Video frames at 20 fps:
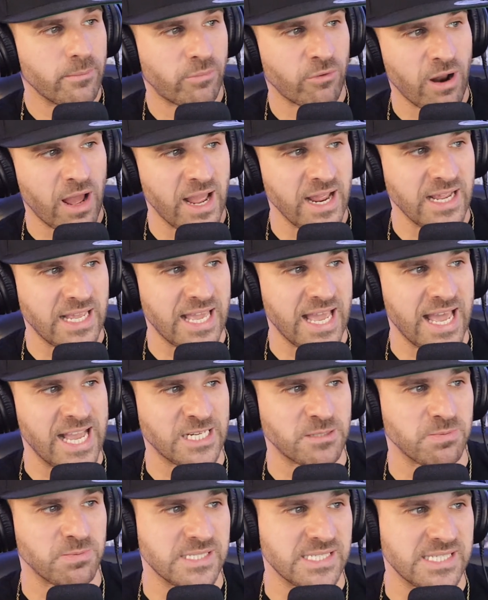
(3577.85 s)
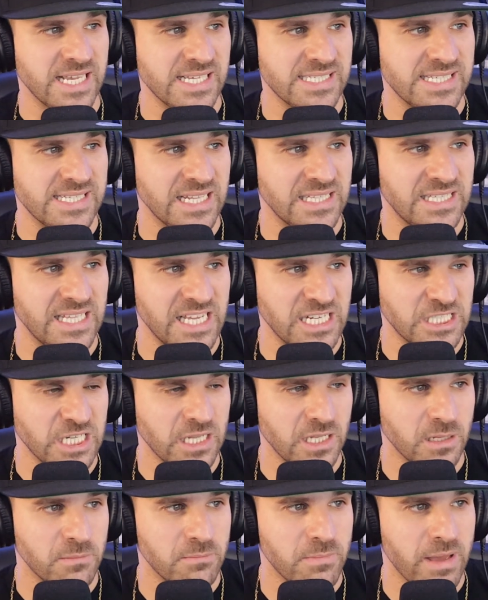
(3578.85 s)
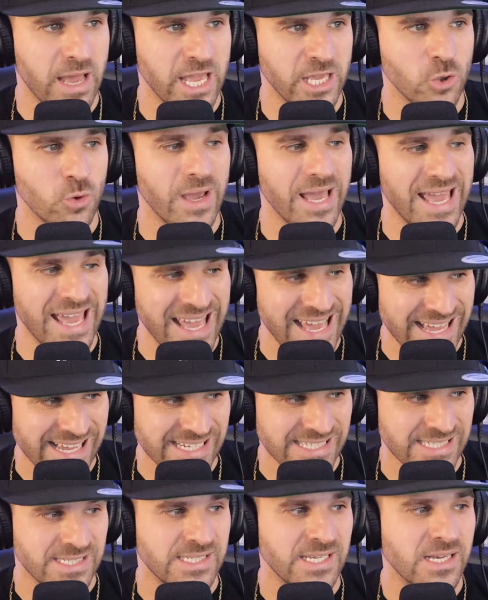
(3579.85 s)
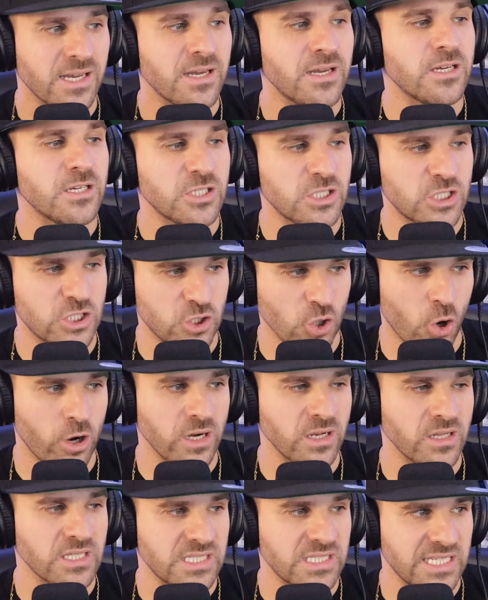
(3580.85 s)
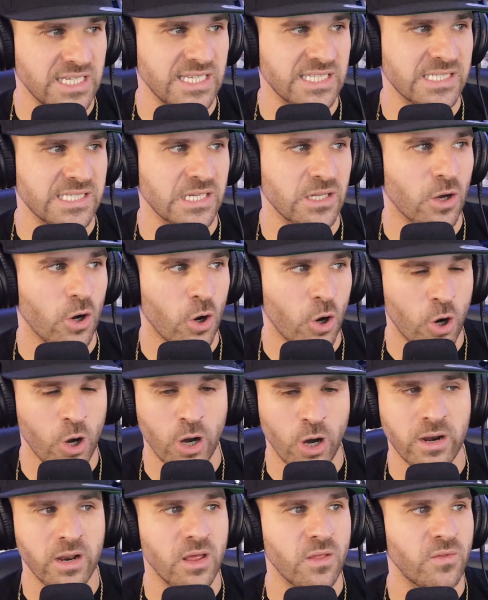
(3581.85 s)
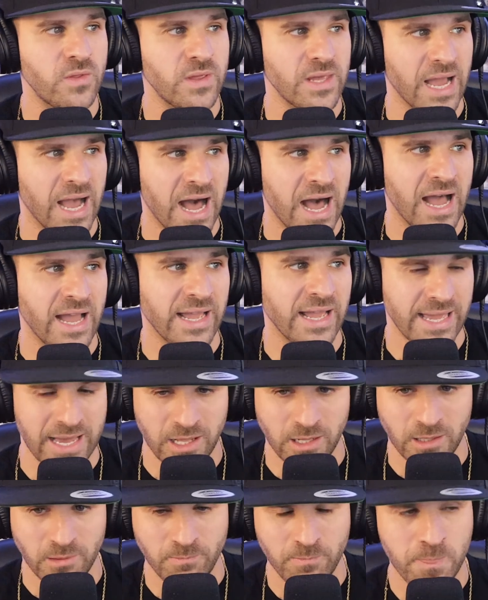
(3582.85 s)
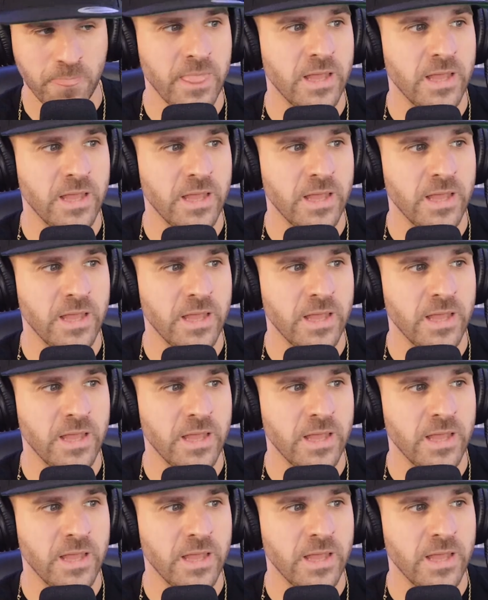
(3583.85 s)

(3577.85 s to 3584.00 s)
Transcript: Brian Cashman says that DJ LeMahieu is starting the season on the IL.